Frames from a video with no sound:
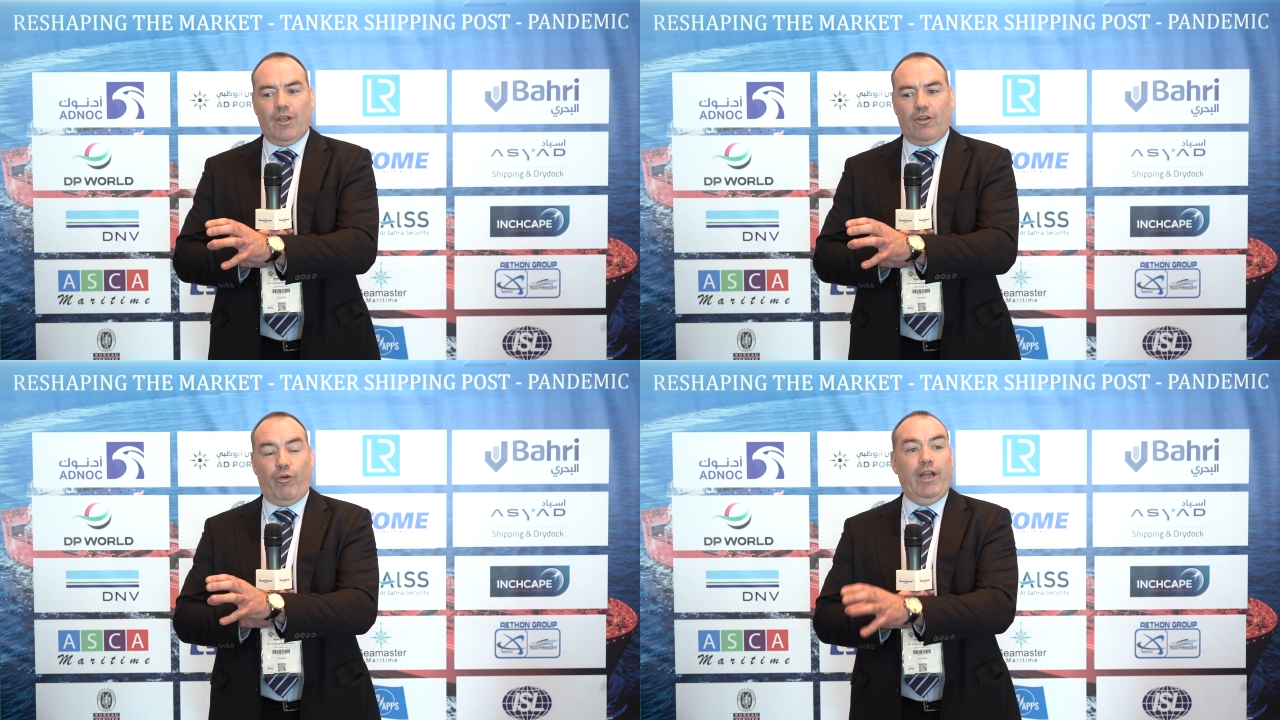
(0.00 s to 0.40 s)

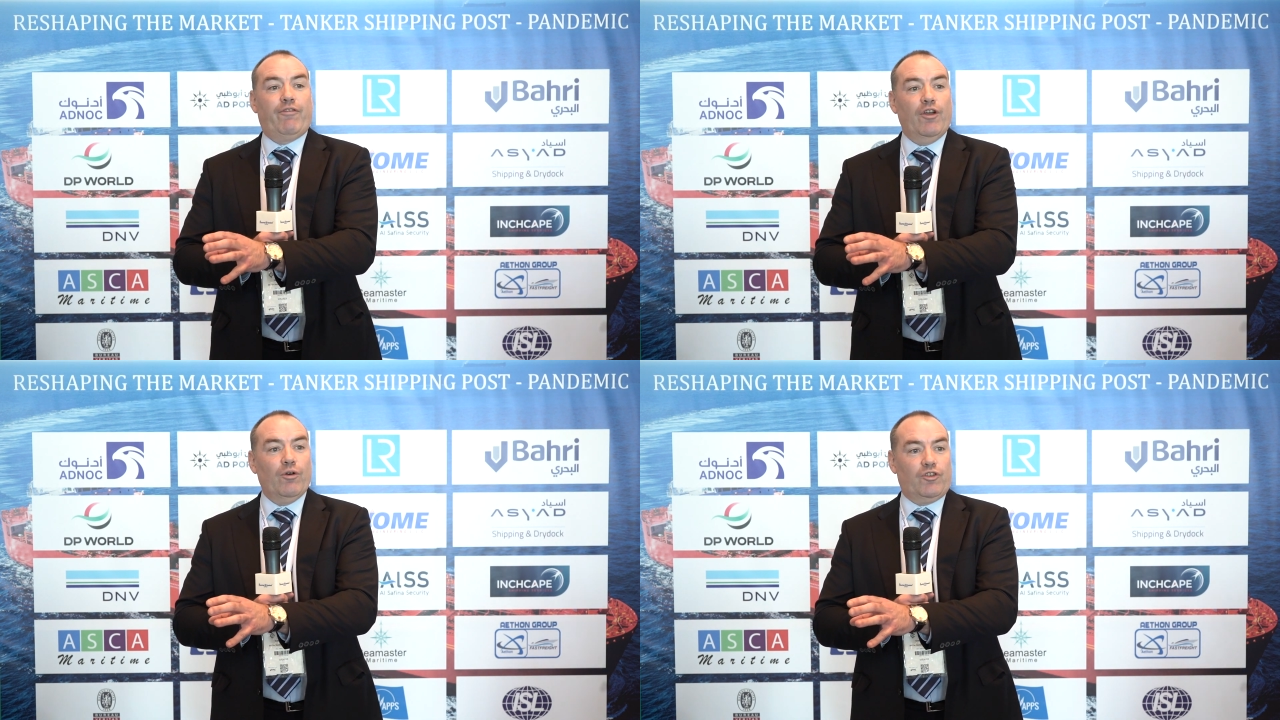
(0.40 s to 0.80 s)
green
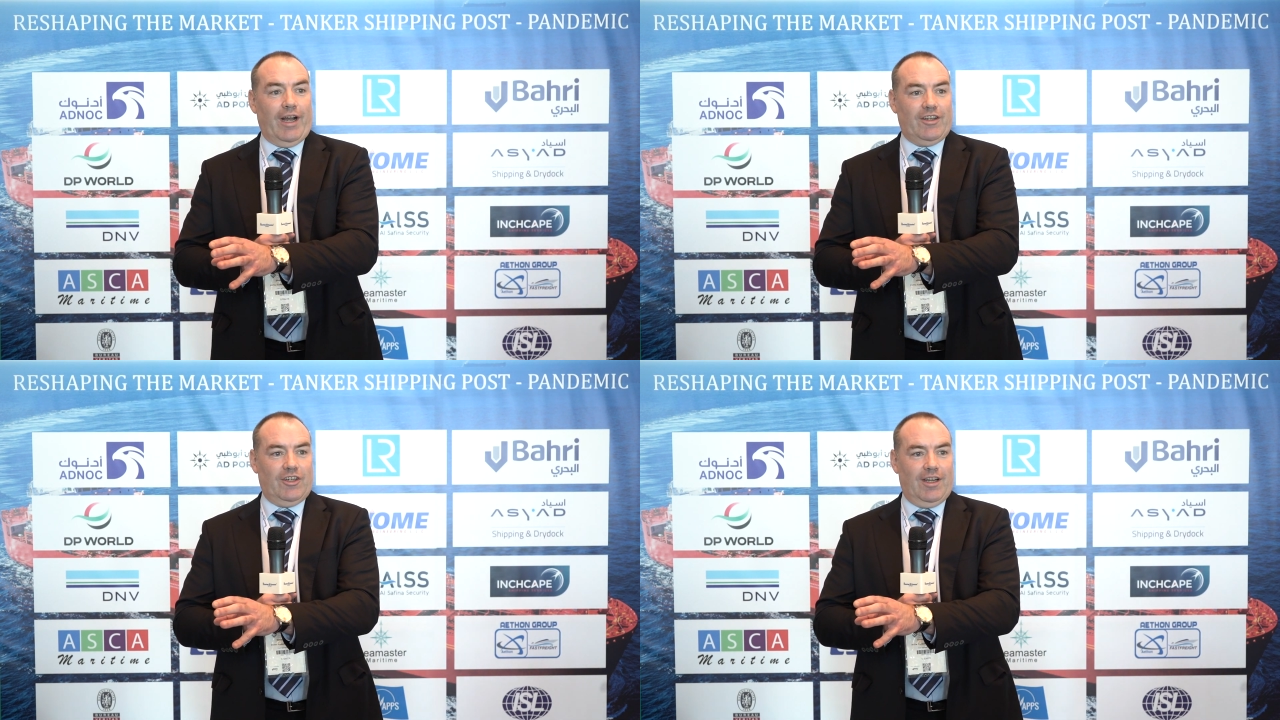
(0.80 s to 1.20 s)
fuel
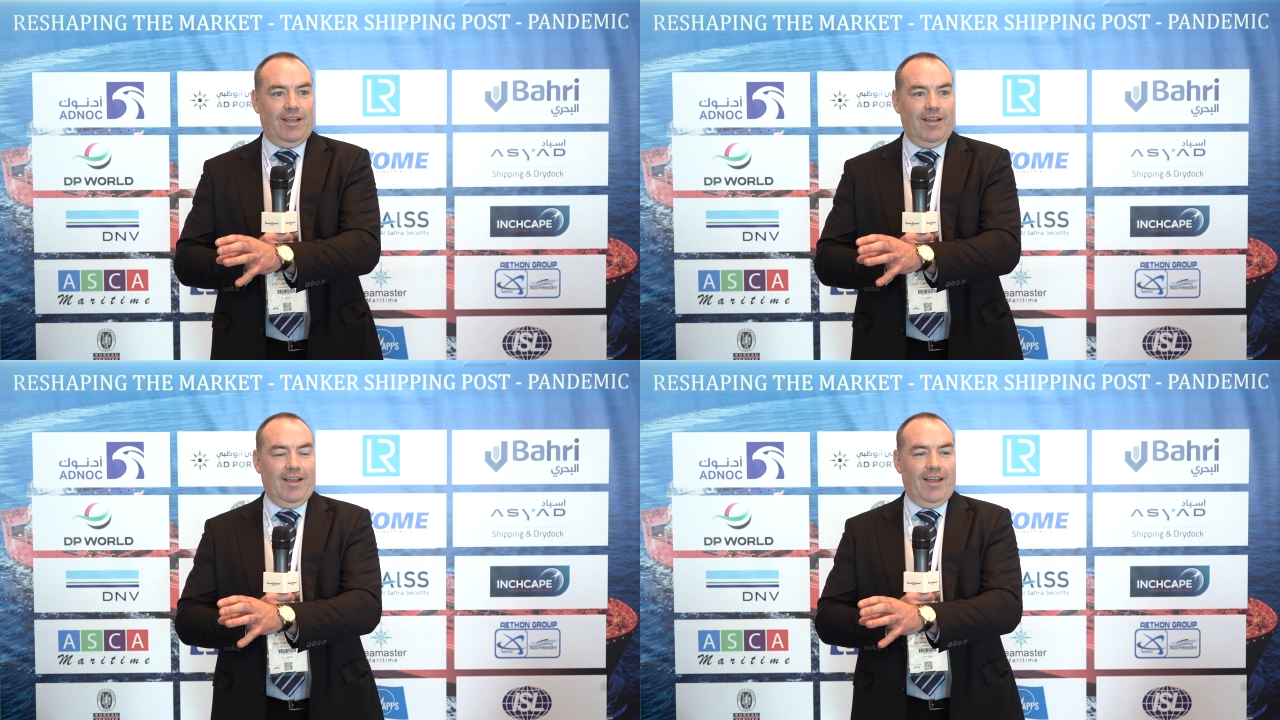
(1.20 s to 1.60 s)

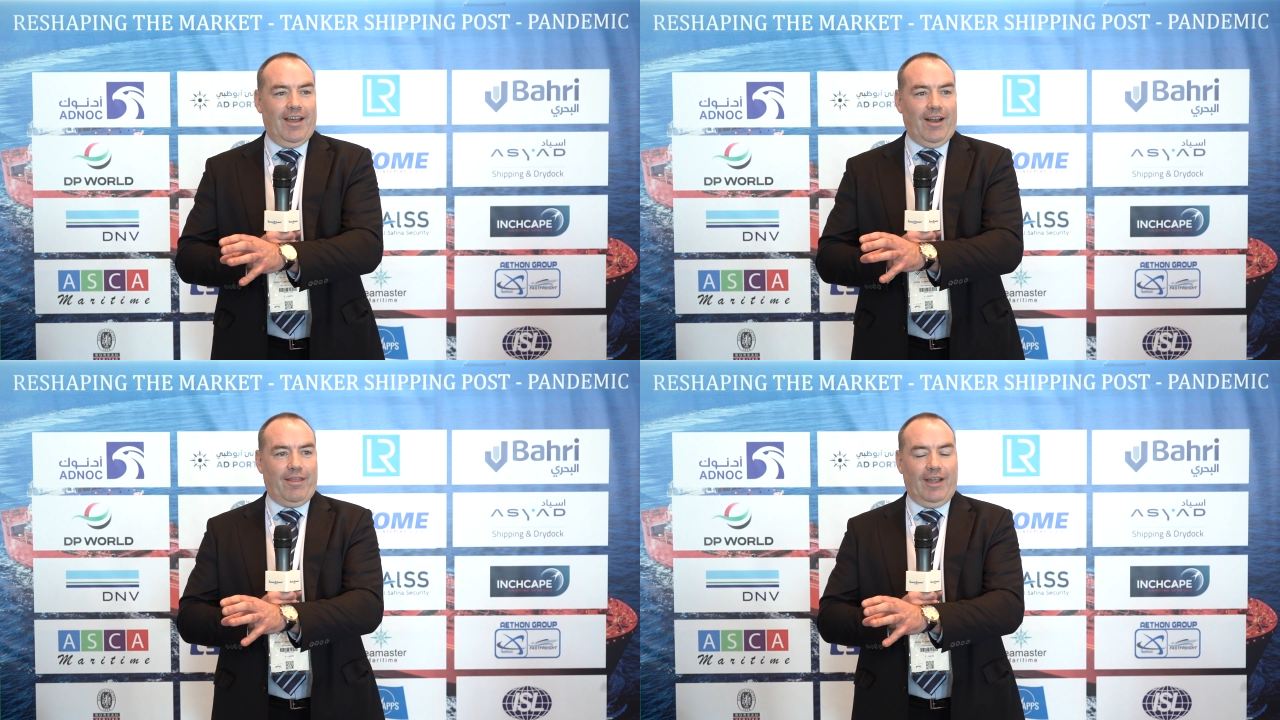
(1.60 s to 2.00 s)
strategy.
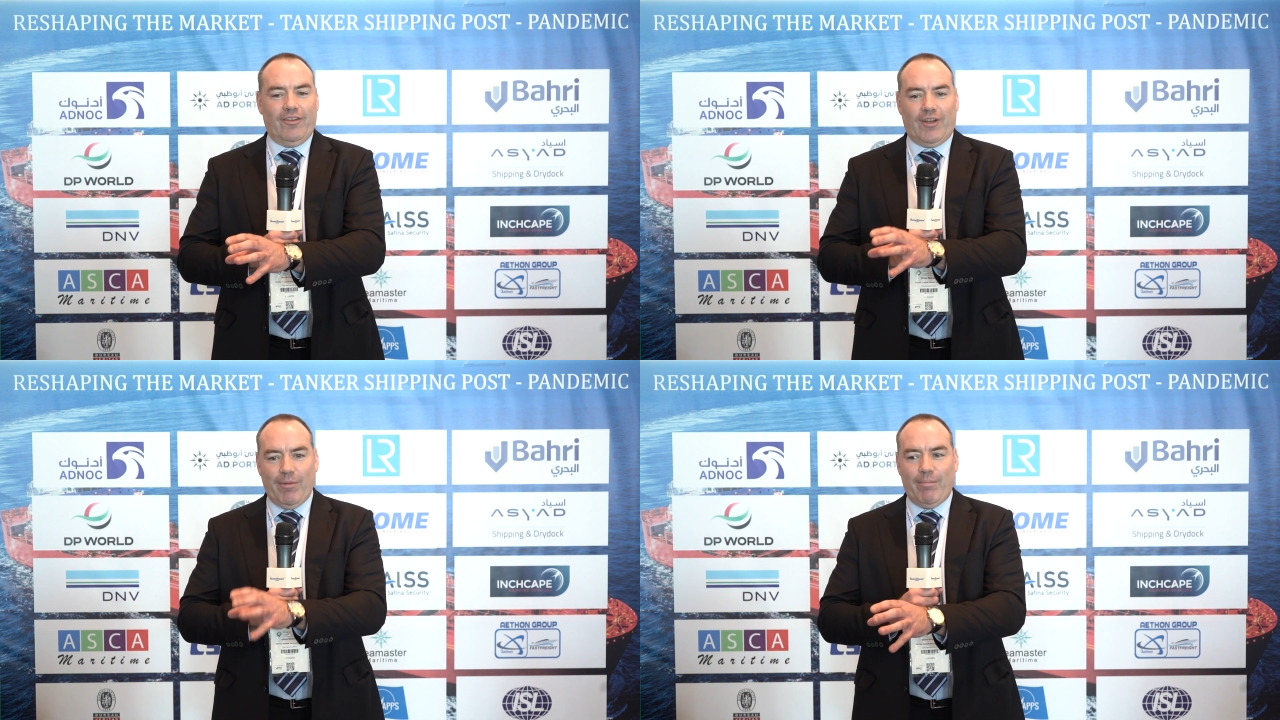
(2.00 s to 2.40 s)
And I
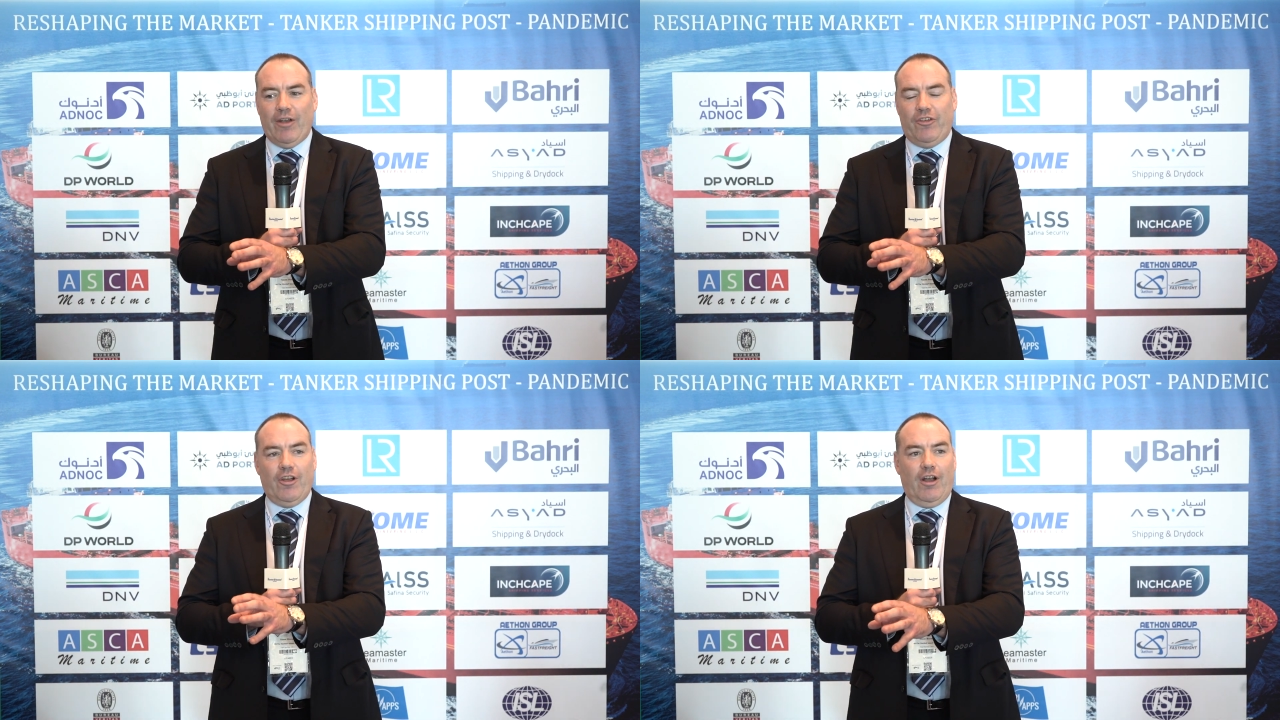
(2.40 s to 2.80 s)
think somebody
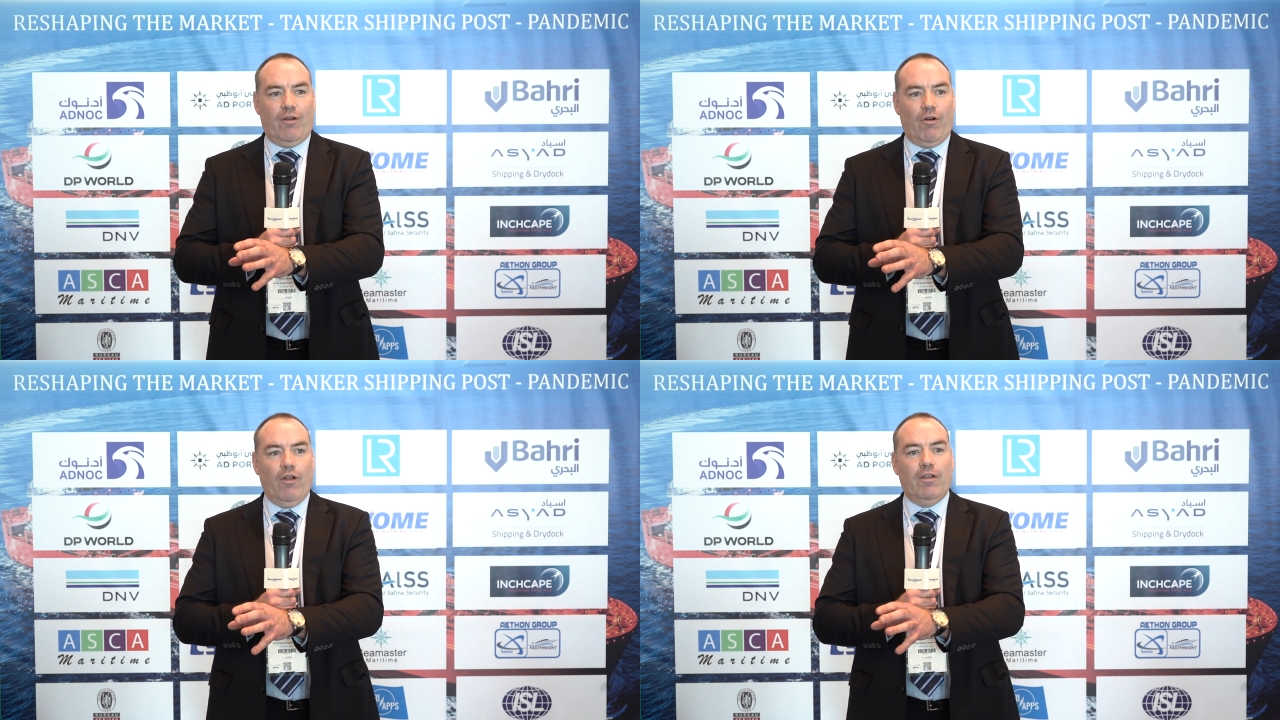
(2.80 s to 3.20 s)
mentioned
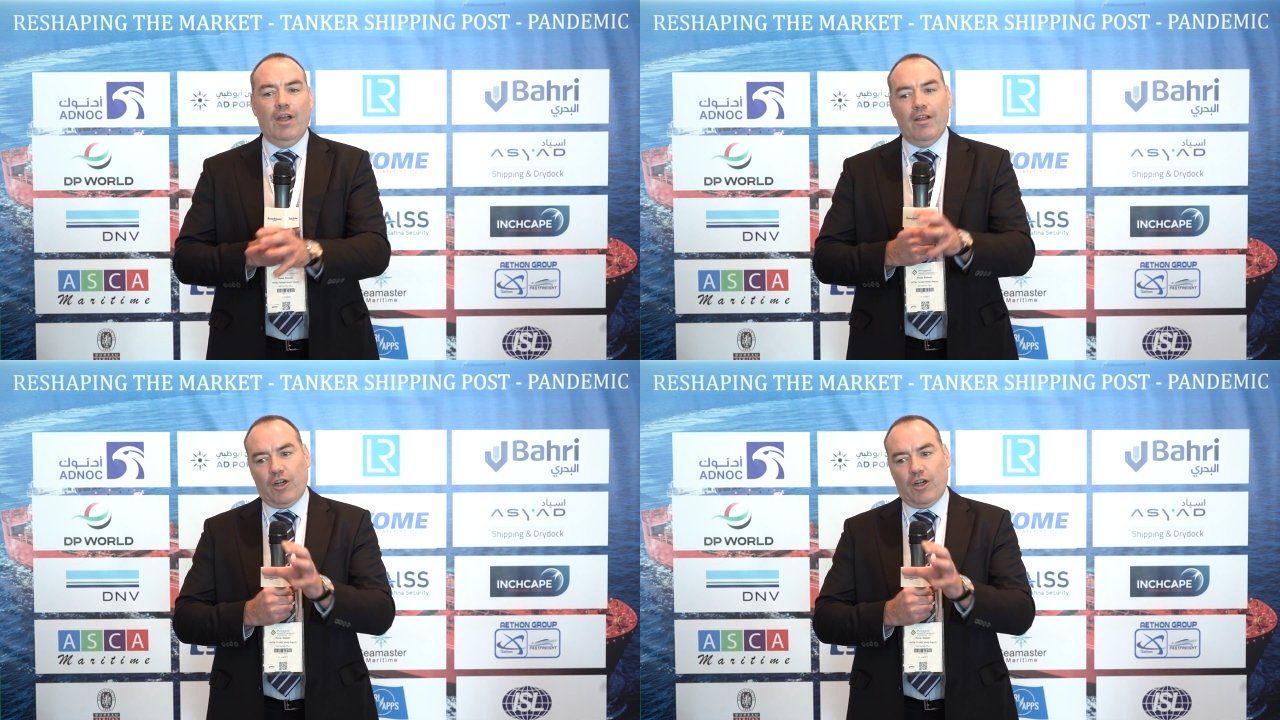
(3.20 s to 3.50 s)
earlier on,